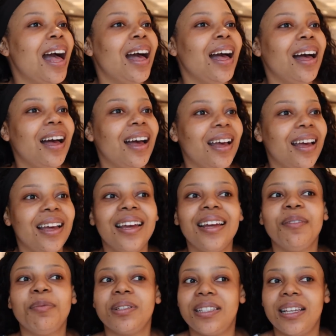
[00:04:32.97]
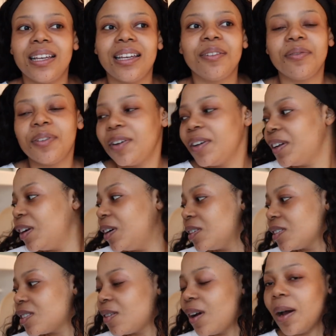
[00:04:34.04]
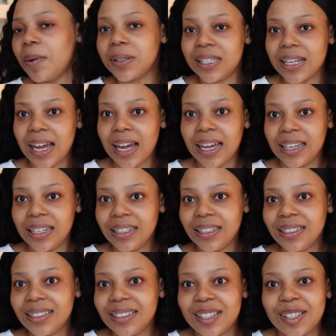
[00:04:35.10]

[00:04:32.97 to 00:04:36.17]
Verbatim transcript: Uh, it was taking very long, so I was tired.